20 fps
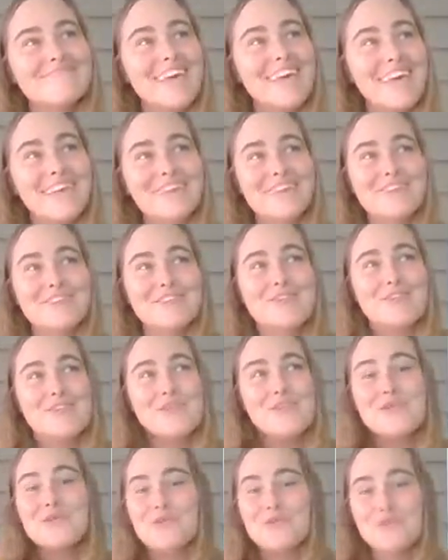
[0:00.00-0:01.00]
yeah, there's a
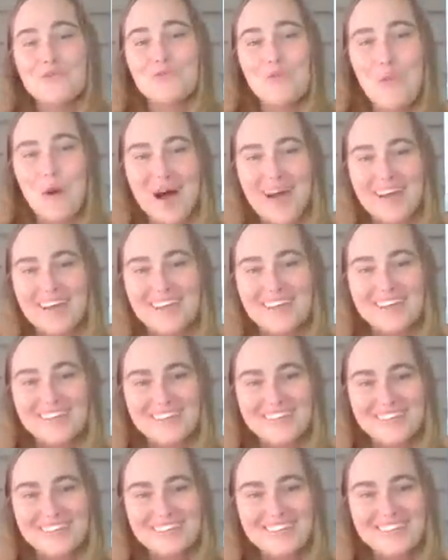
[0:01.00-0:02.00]
huge why
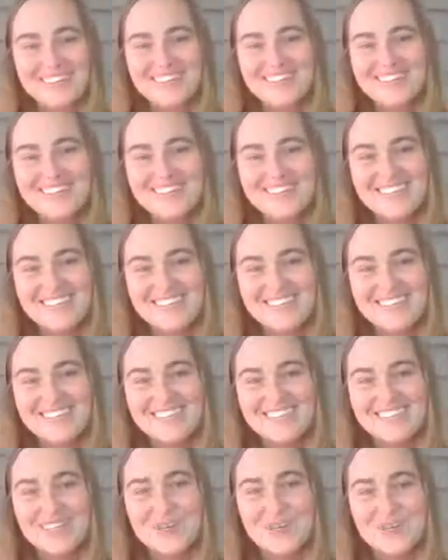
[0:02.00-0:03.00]

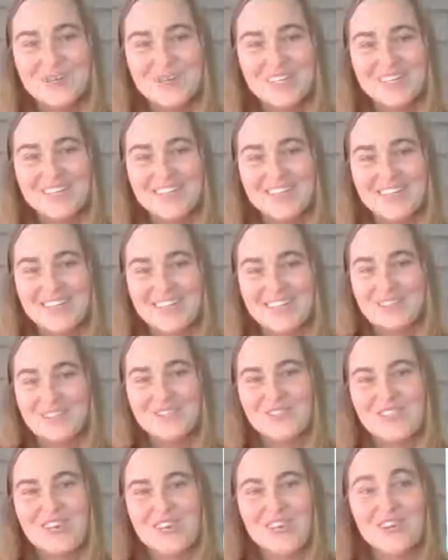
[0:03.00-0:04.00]
to do it. And I
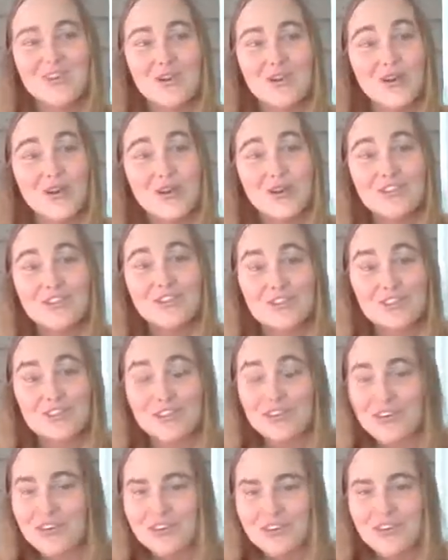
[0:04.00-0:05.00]
encourage
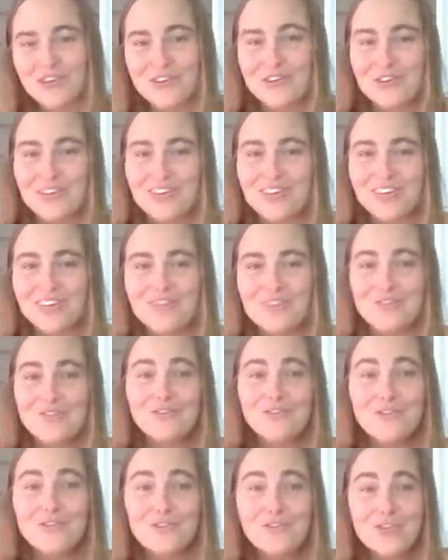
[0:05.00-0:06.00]
you, if you're
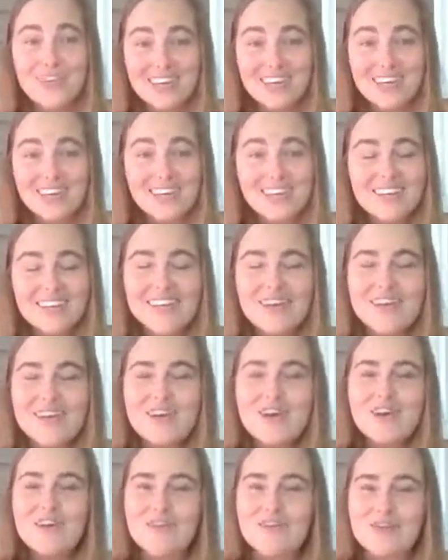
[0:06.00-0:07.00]
tuning in,
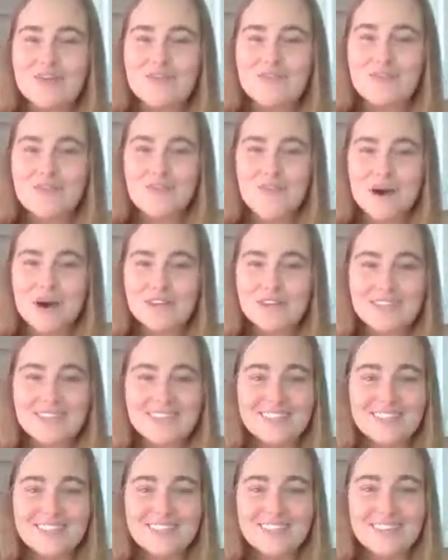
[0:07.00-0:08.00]
or if you watch
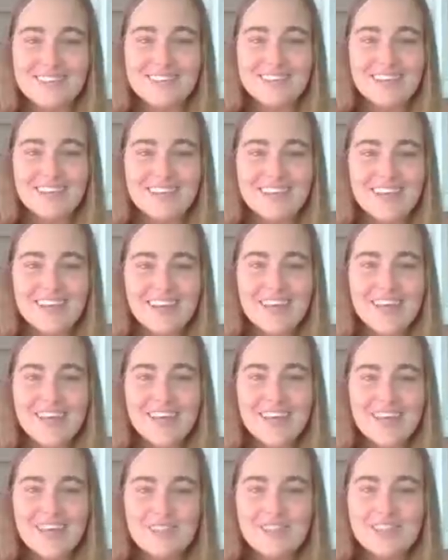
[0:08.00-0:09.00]
this later,
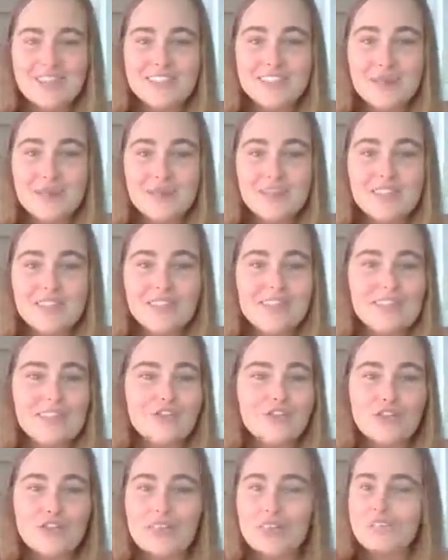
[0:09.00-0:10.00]
if it's something that
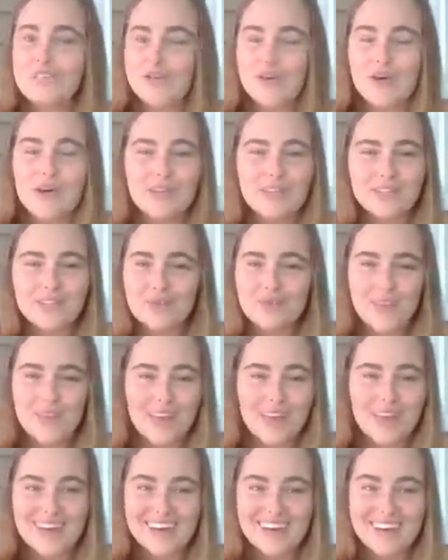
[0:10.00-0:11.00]
intrigues you, I
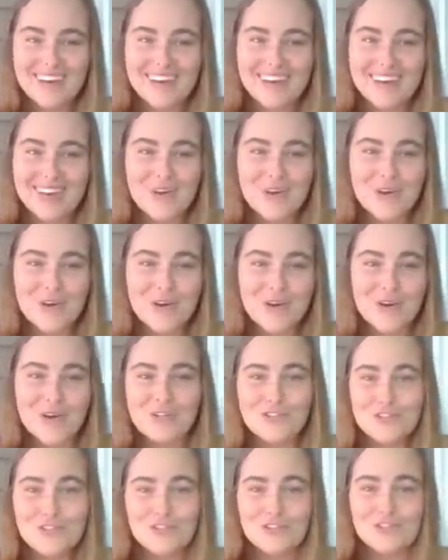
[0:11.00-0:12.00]

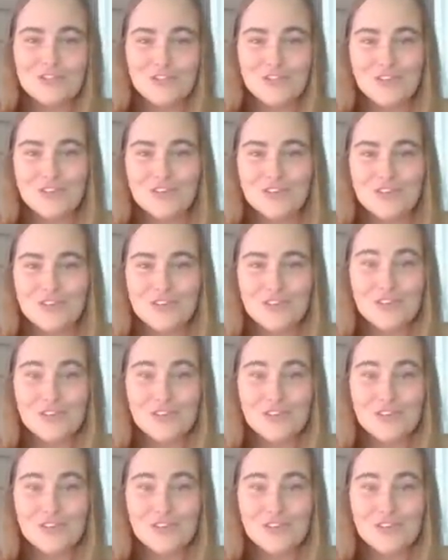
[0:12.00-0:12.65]
encourage you to